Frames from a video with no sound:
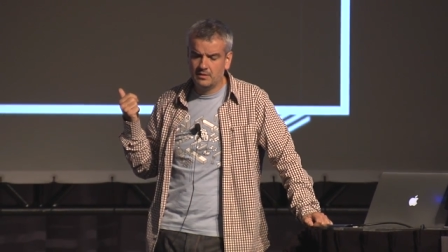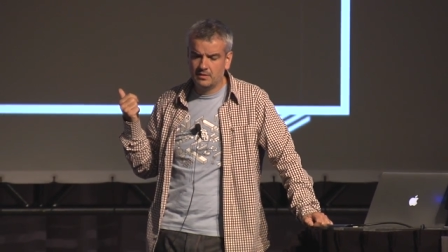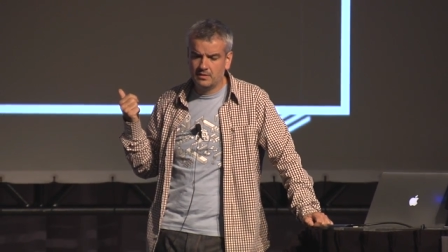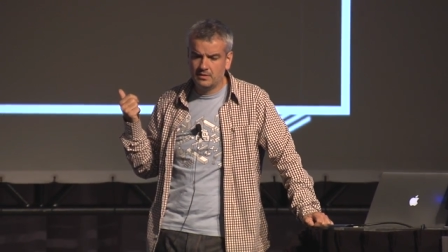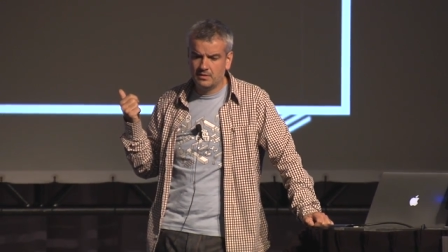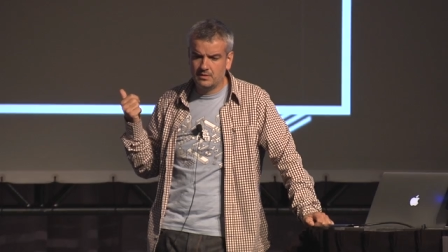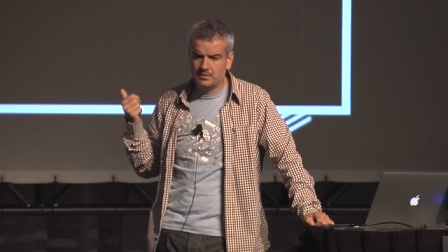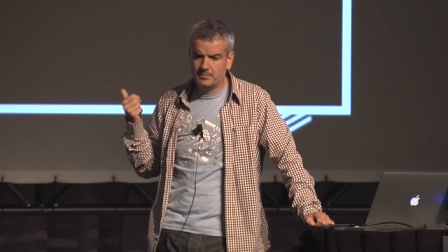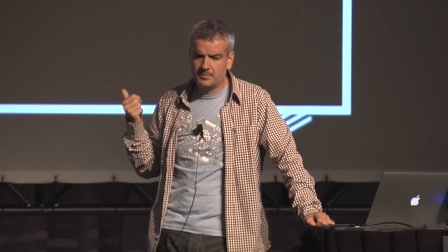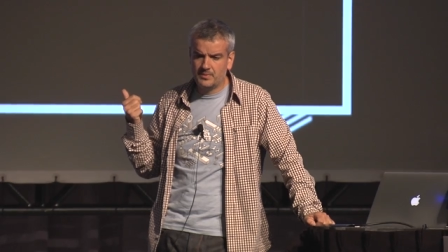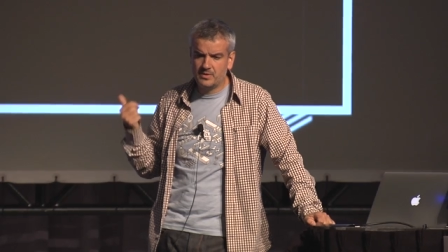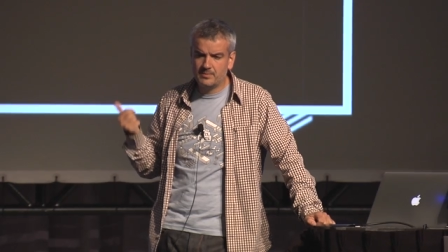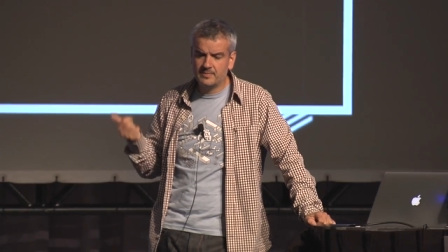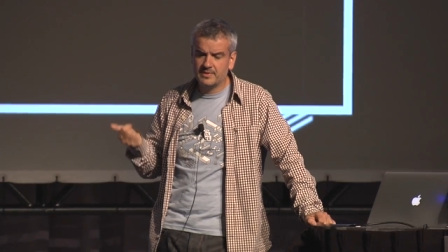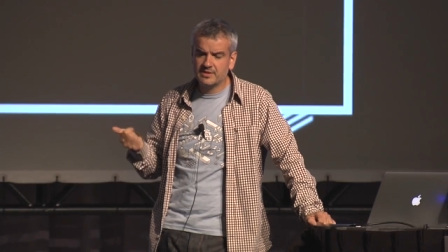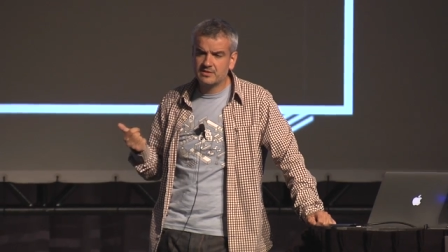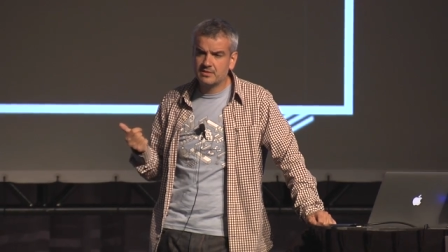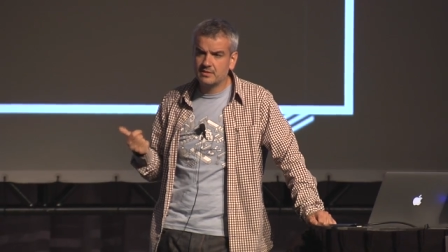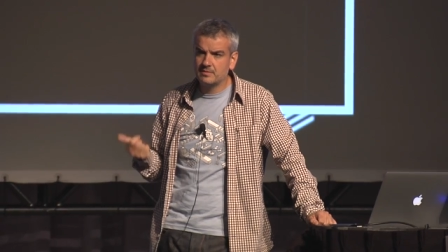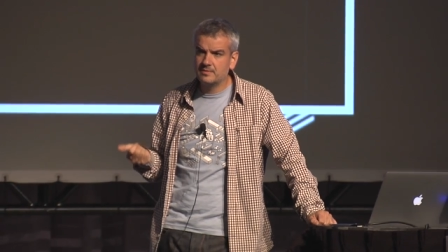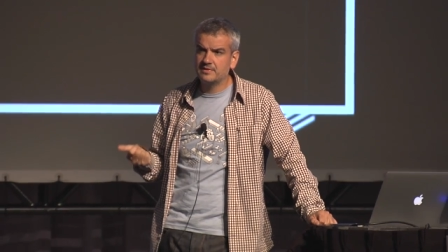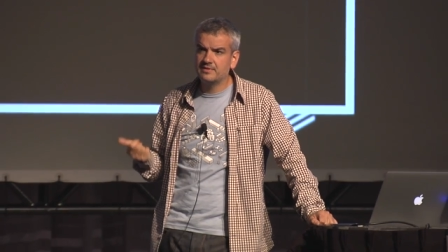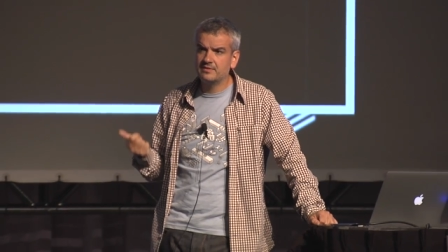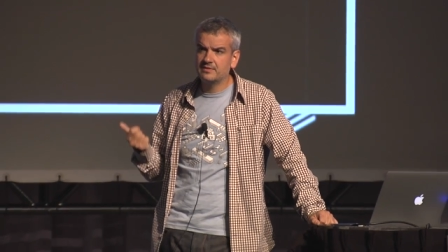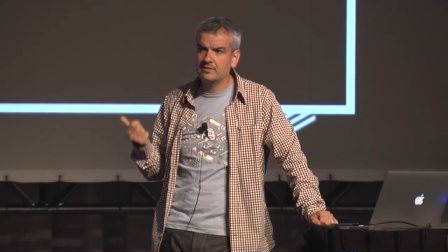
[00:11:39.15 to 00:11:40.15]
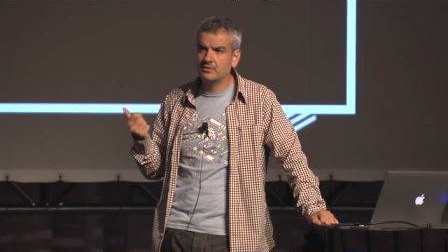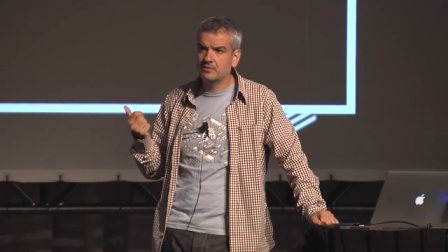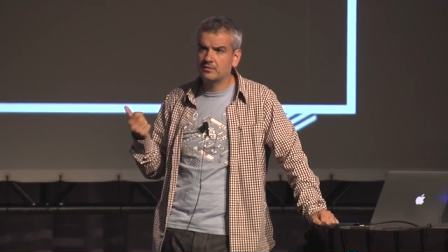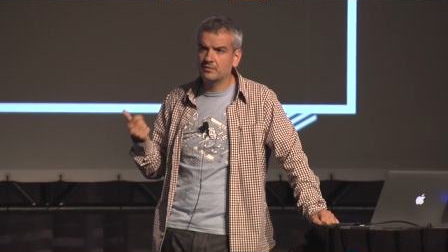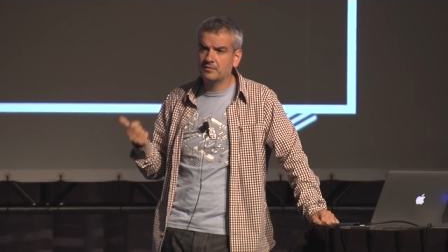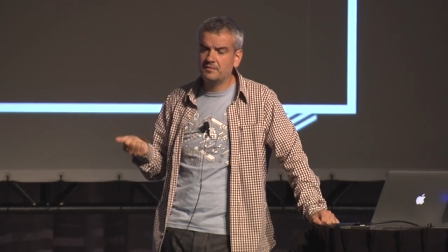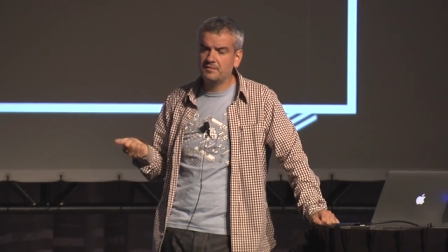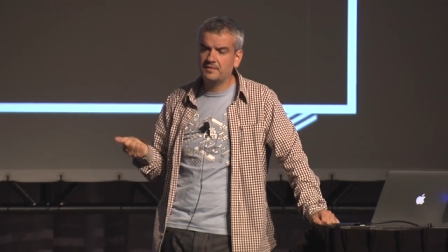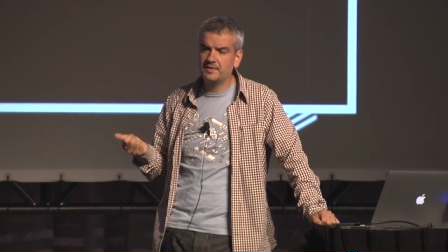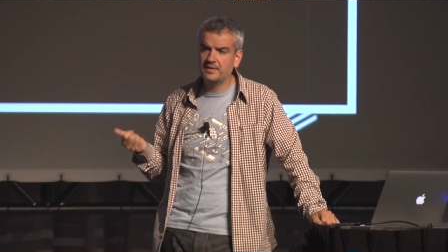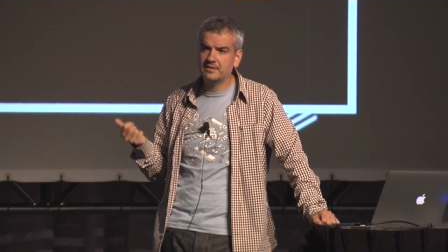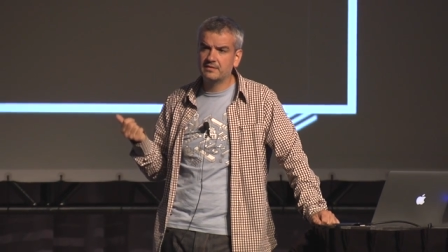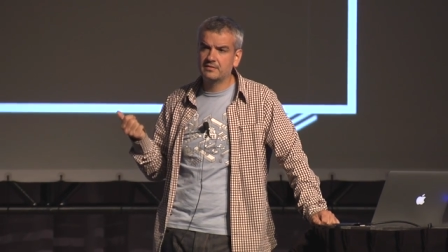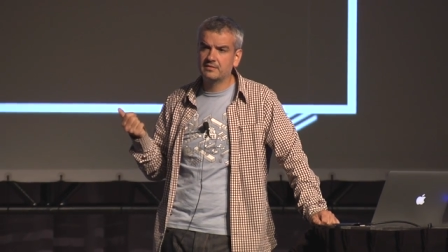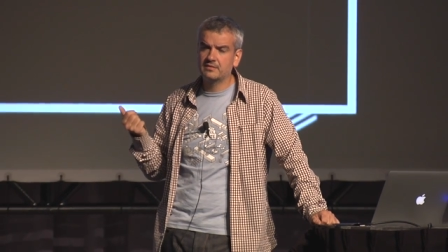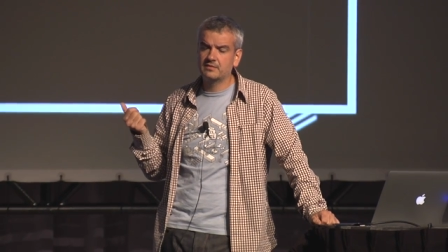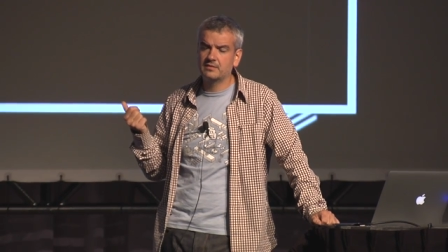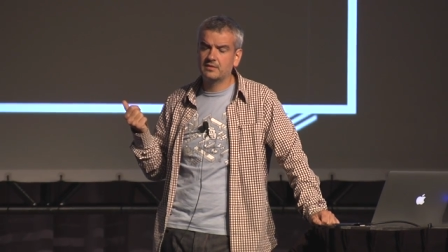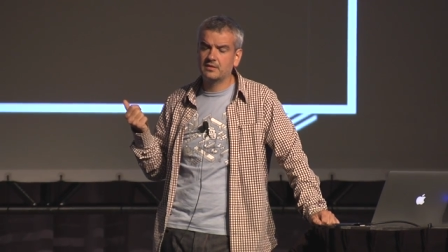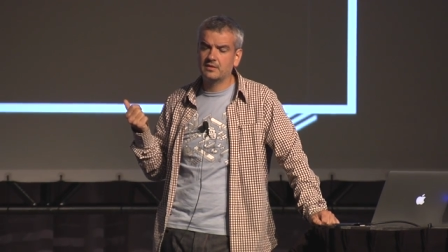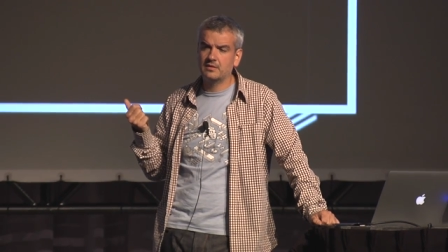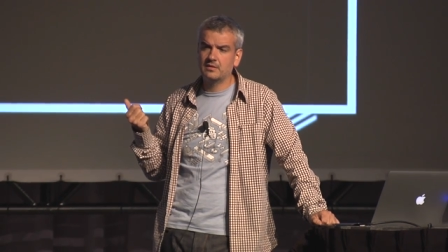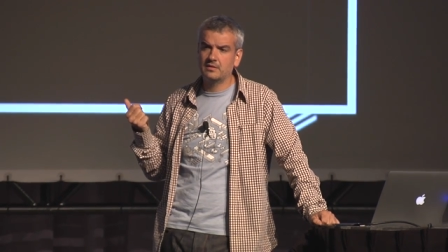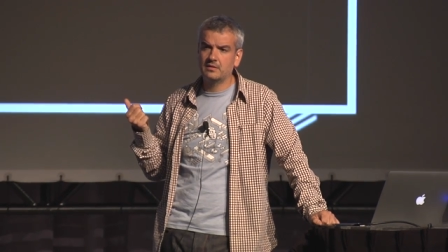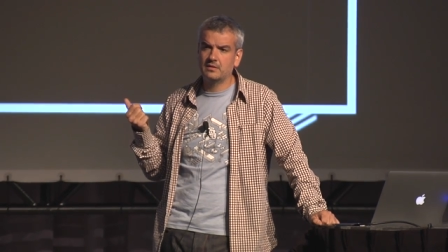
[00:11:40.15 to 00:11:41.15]
pretty much every single fixed
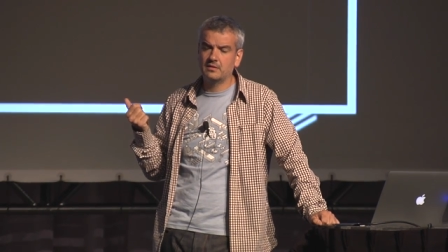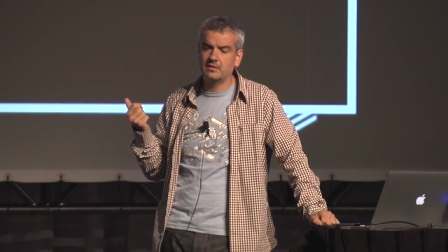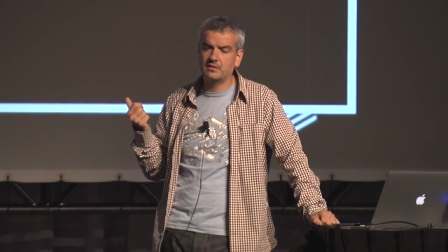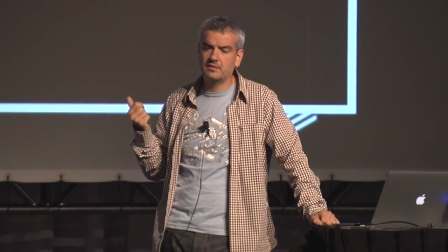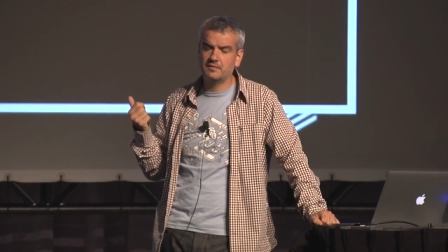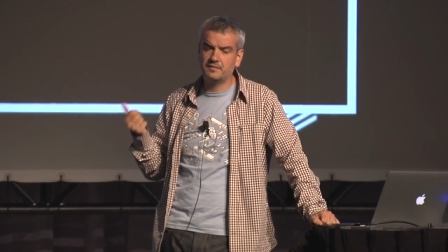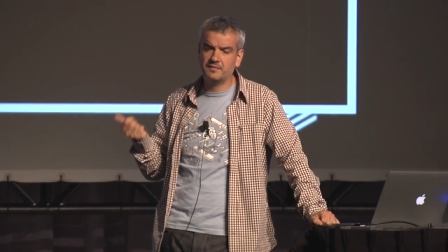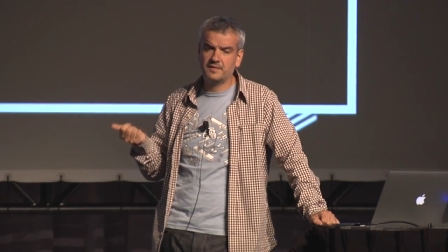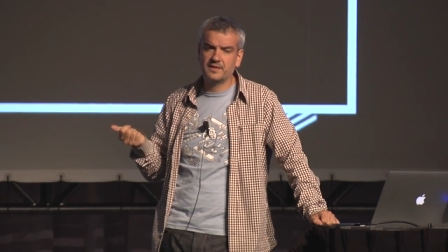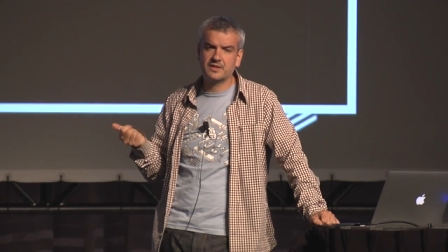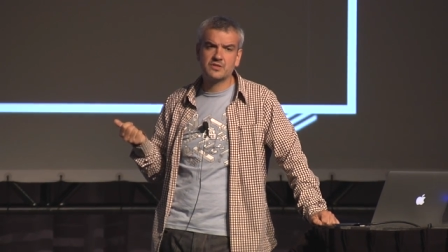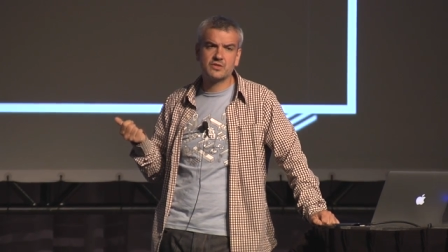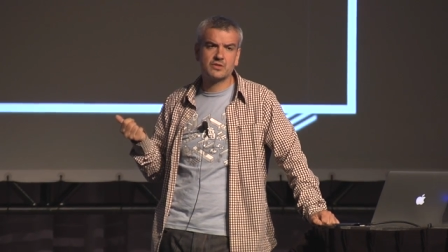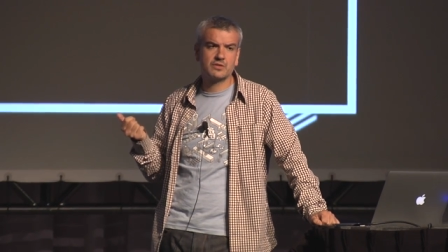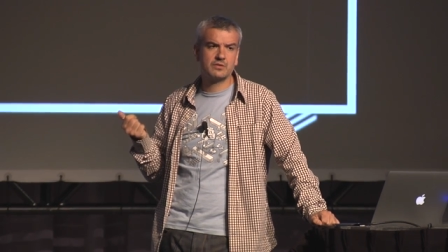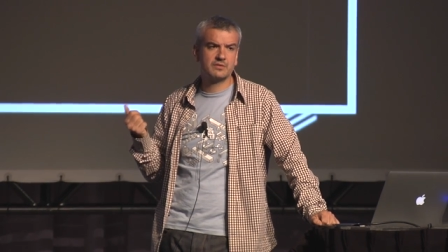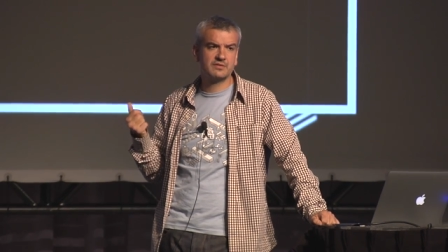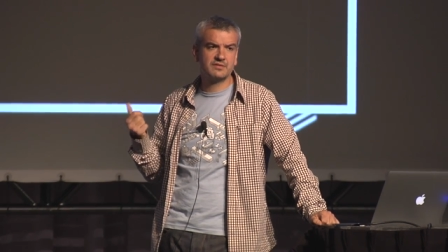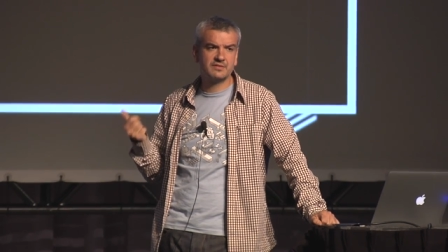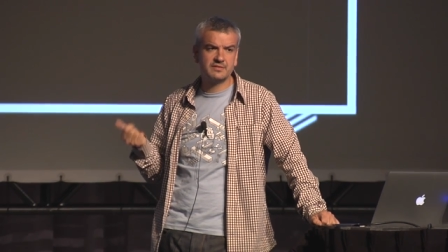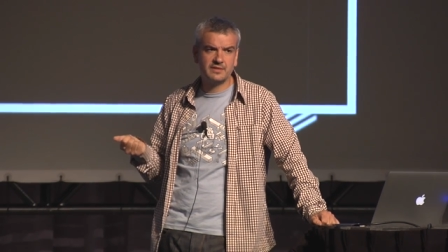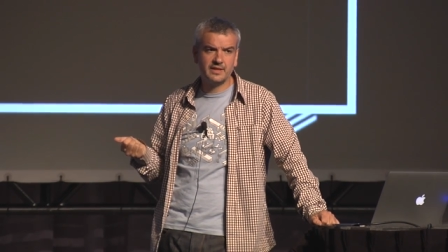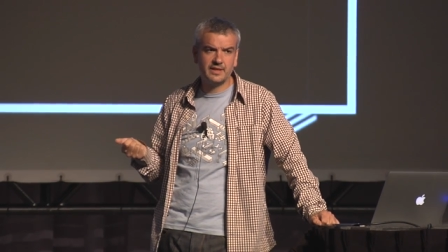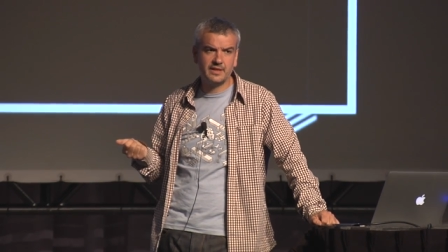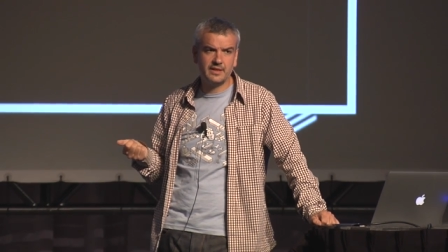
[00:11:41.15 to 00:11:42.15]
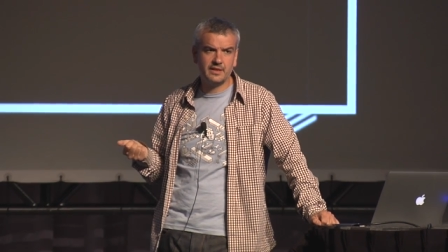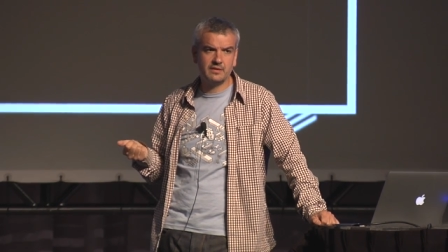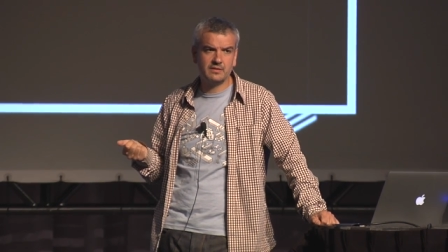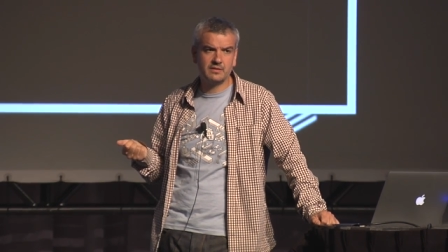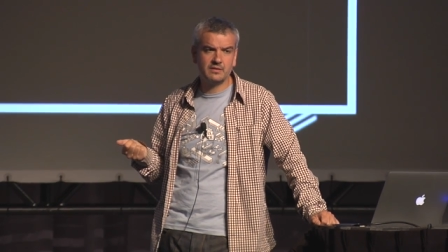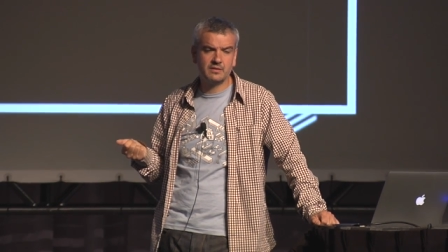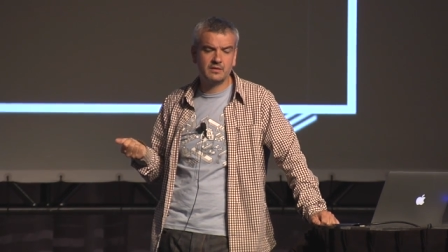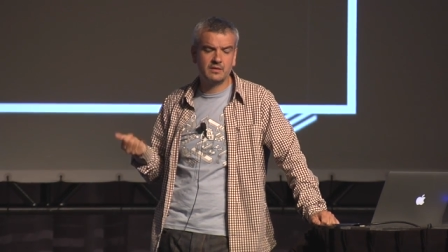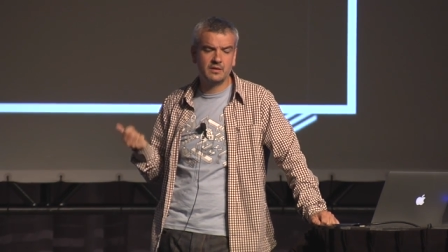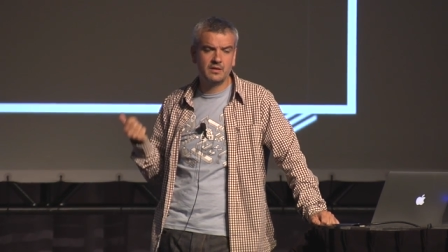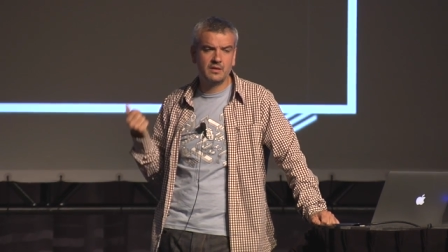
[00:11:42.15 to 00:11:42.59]
function state